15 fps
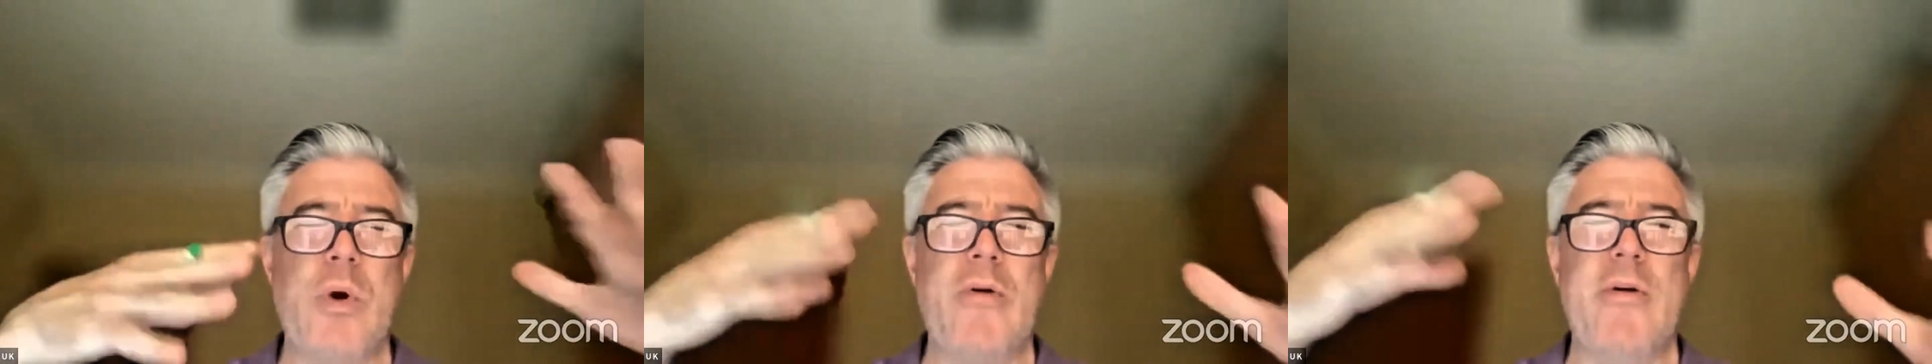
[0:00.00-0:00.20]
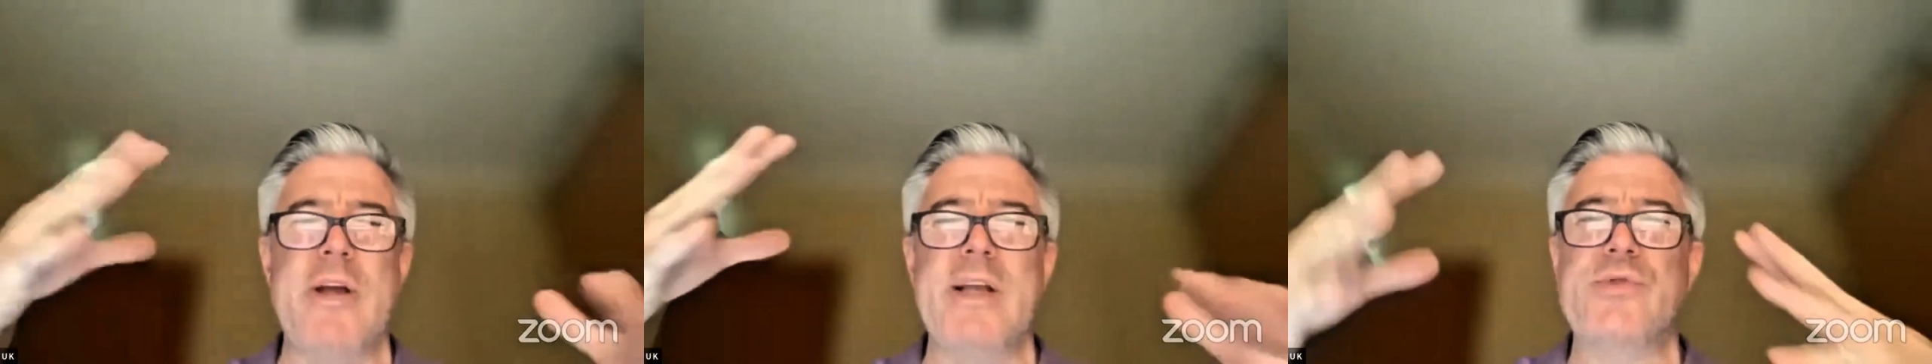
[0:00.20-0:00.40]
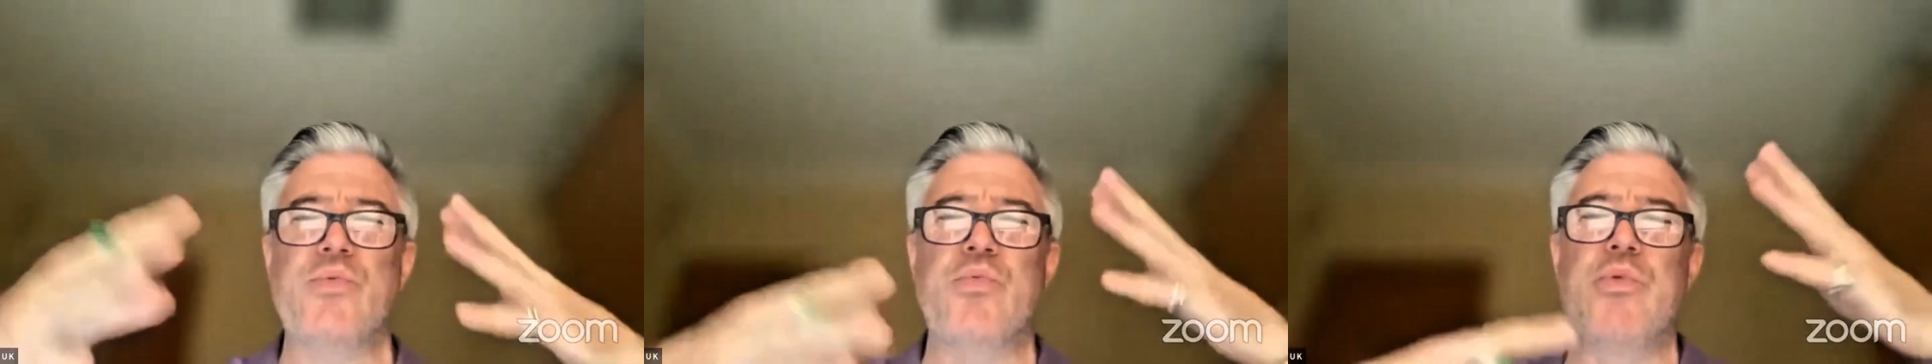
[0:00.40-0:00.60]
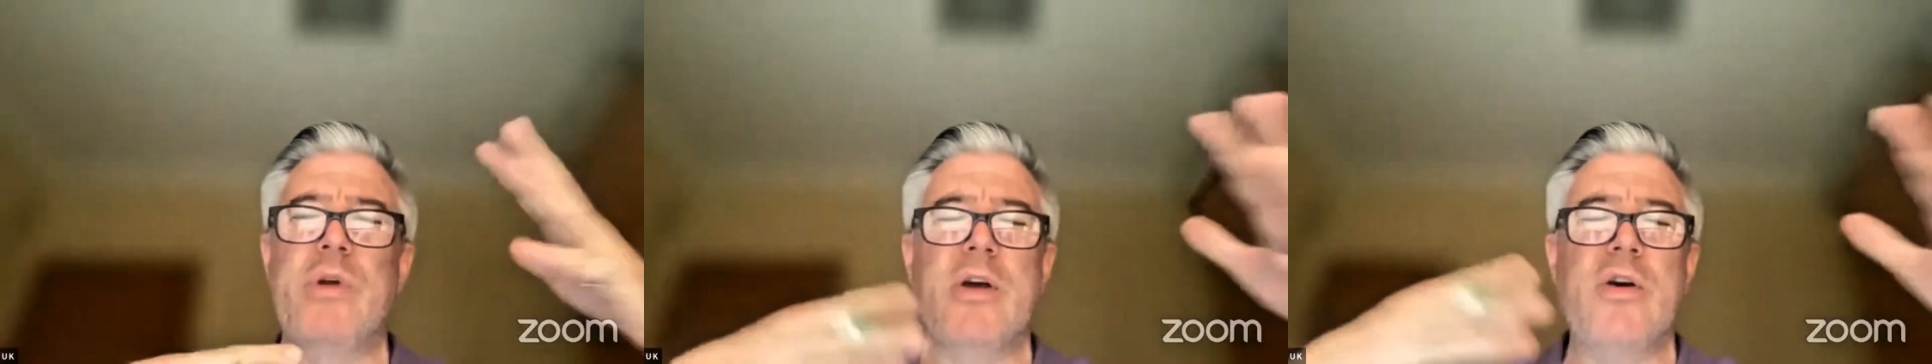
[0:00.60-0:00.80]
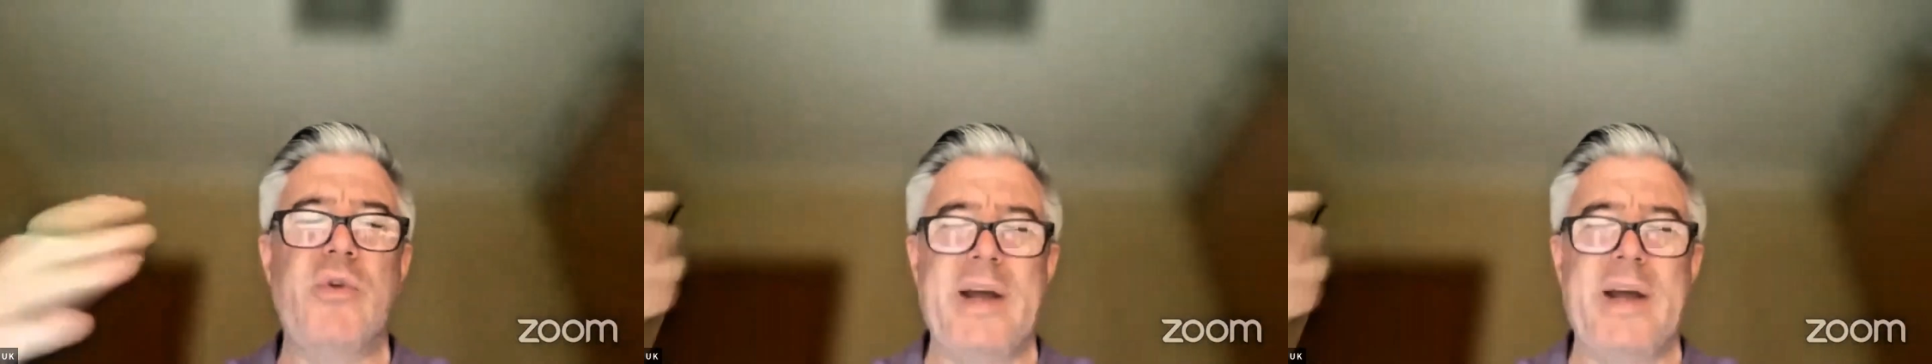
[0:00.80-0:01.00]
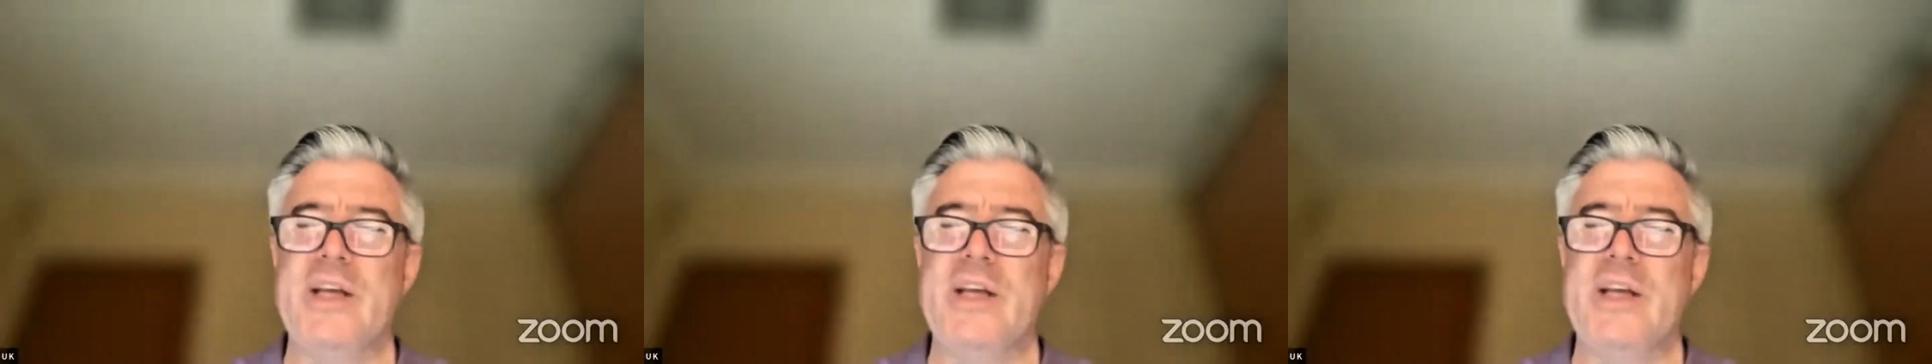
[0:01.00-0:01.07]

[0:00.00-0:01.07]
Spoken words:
where it's real